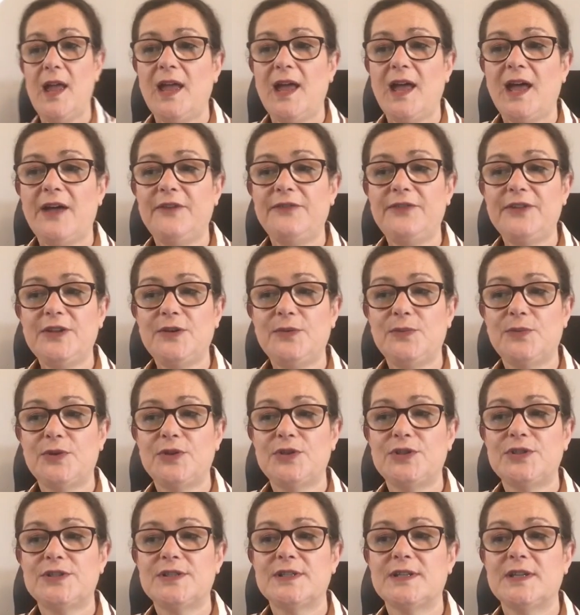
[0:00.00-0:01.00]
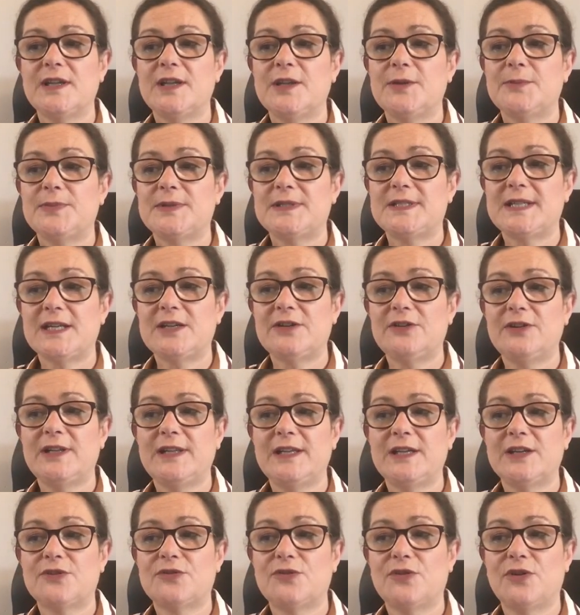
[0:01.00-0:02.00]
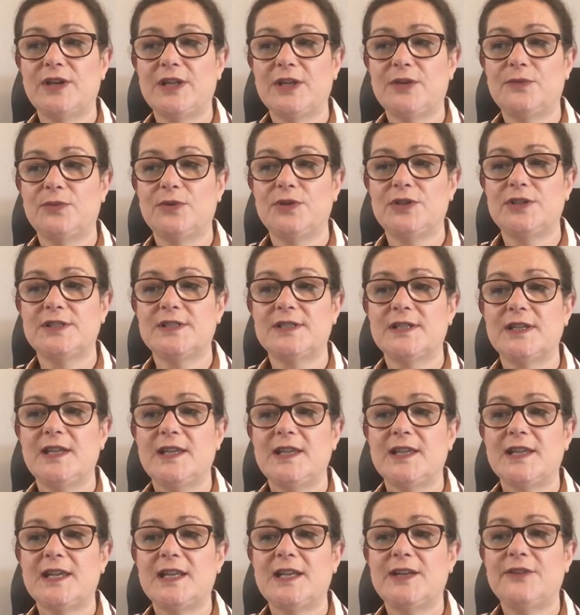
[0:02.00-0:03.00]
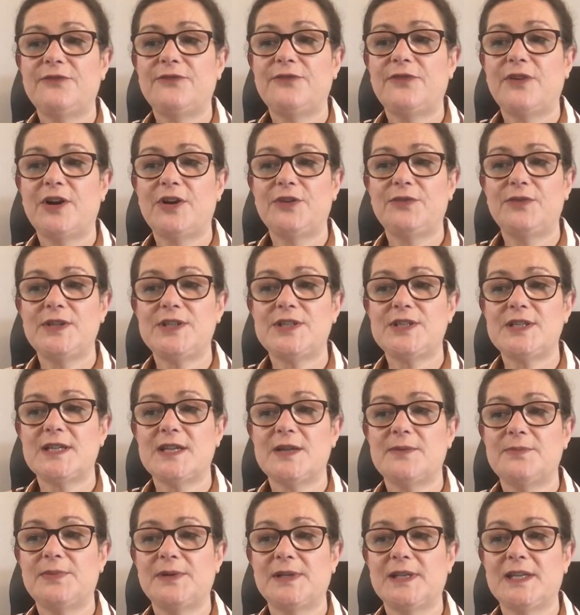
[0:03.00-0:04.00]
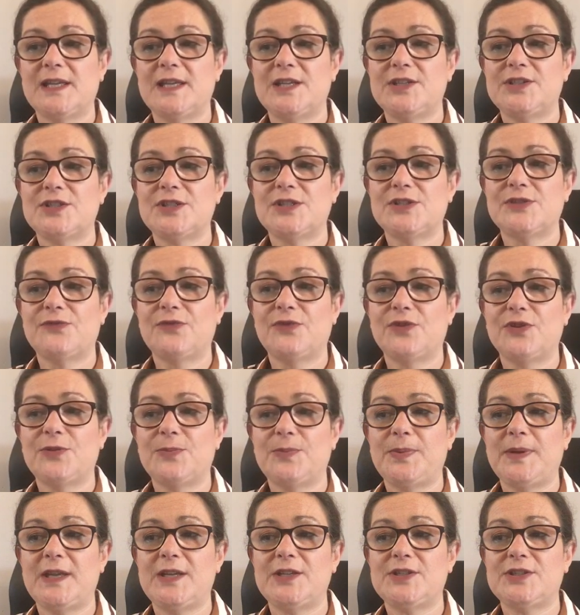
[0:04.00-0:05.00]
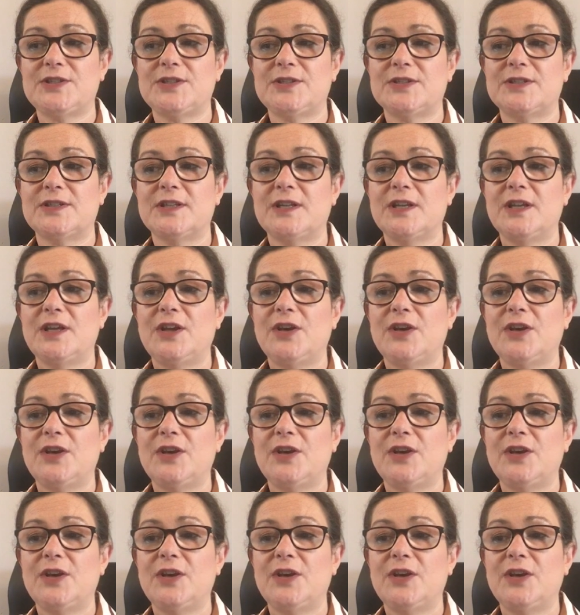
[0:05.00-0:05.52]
Having a wound, particularly a chronic wound, can have far-reaching implications for the patient,